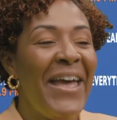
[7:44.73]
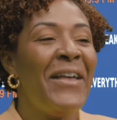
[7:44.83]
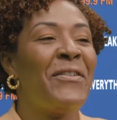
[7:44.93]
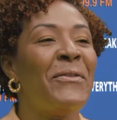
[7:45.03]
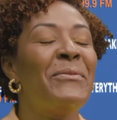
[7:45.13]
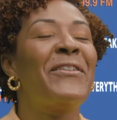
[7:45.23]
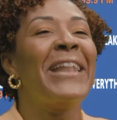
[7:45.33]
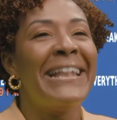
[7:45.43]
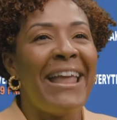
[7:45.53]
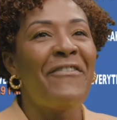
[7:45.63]
so
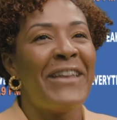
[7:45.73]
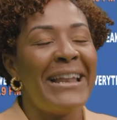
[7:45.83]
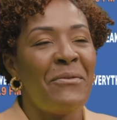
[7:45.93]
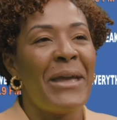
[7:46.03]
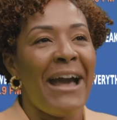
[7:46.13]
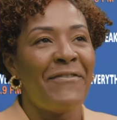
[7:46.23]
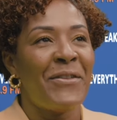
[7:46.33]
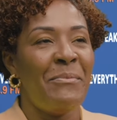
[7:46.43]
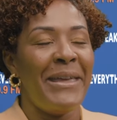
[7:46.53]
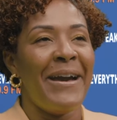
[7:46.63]
then definitely we have
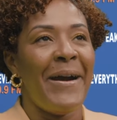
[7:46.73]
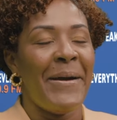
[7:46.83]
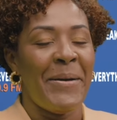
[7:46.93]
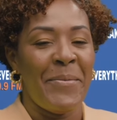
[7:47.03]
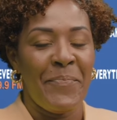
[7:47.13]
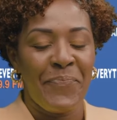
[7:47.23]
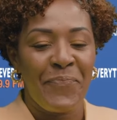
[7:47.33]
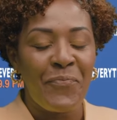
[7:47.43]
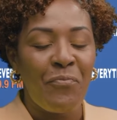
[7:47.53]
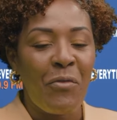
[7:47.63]
to be,
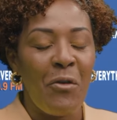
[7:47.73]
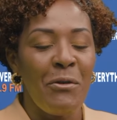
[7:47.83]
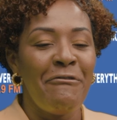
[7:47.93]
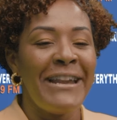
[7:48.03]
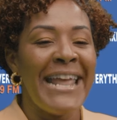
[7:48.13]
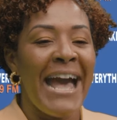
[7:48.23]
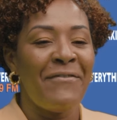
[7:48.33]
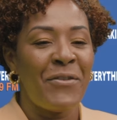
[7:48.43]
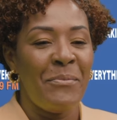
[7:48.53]
we have